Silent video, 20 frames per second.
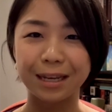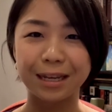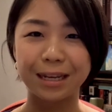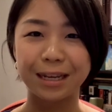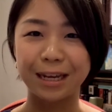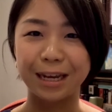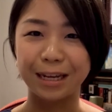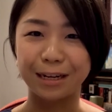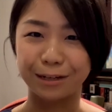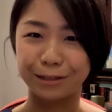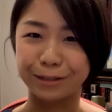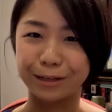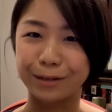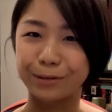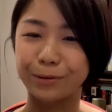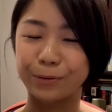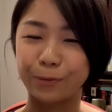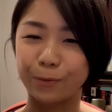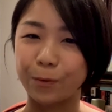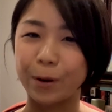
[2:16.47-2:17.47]
in a
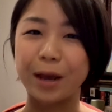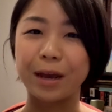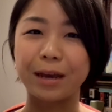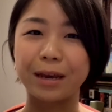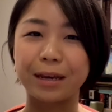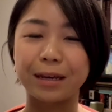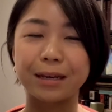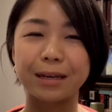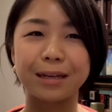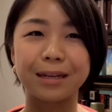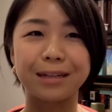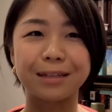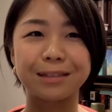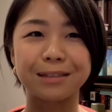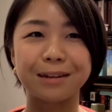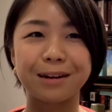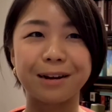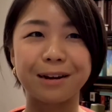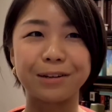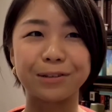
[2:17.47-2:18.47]
certain way, it's
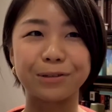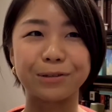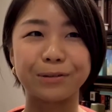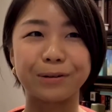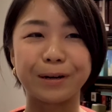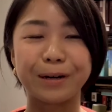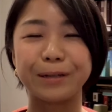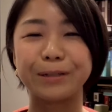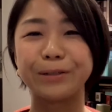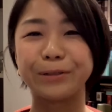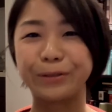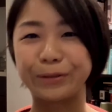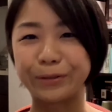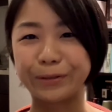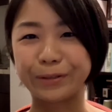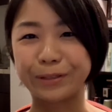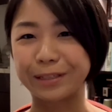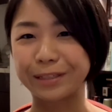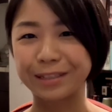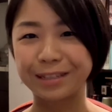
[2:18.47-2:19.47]
hard to
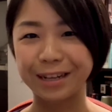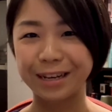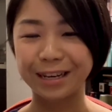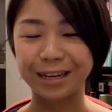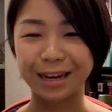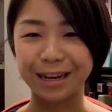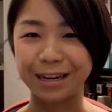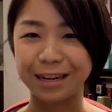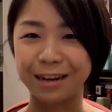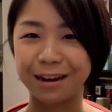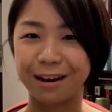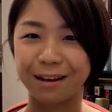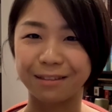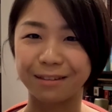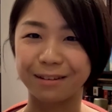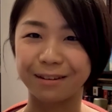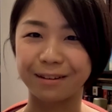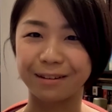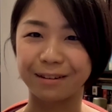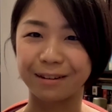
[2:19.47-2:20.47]
undo, just like any
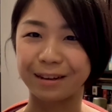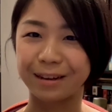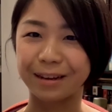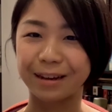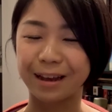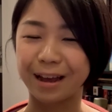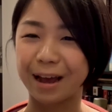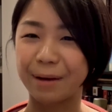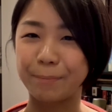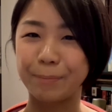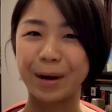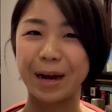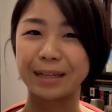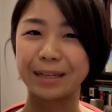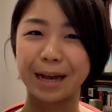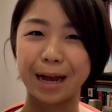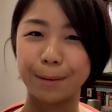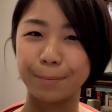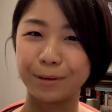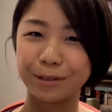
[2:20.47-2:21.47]
other bad
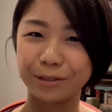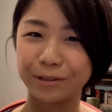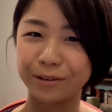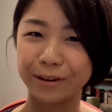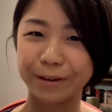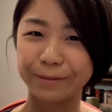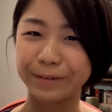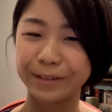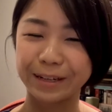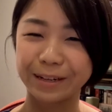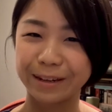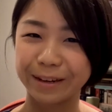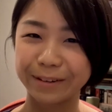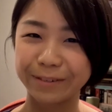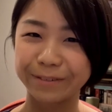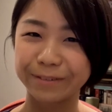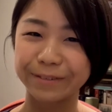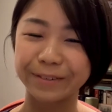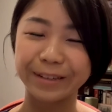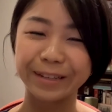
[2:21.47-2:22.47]
habits you have in life.
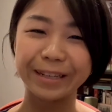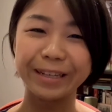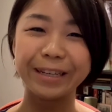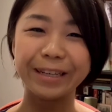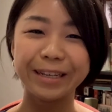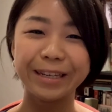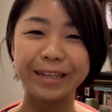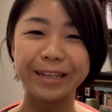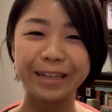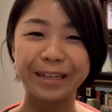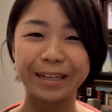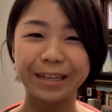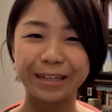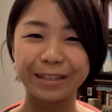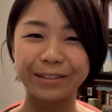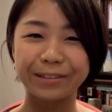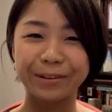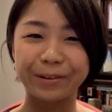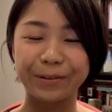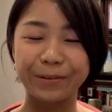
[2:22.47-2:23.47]

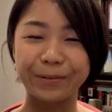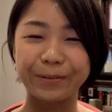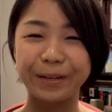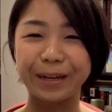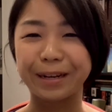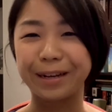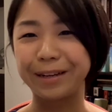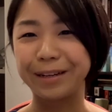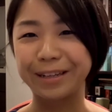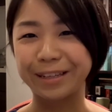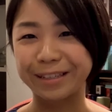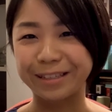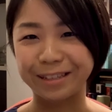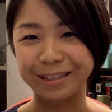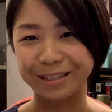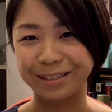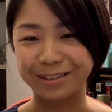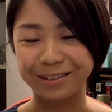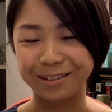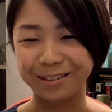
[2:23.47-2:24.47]
So yeah, I guess
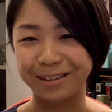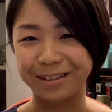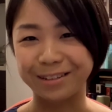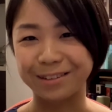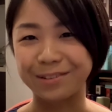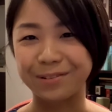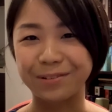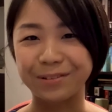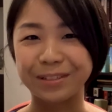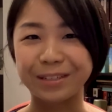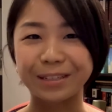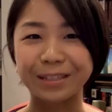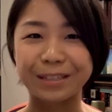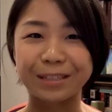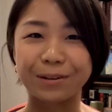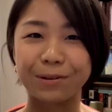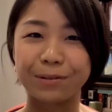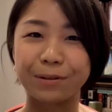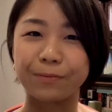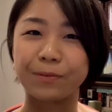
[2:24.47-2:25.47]
it's not just
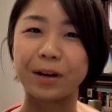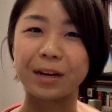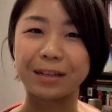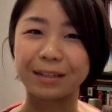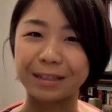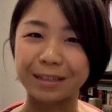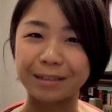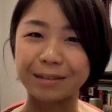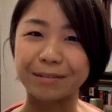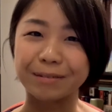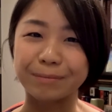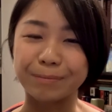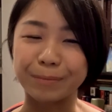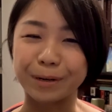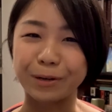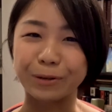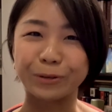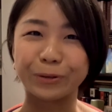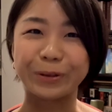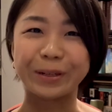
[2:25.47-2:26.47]
on the violin, but
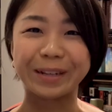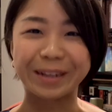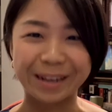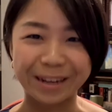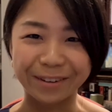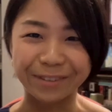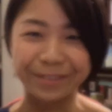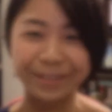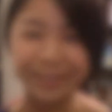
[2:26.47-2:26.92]
also in life.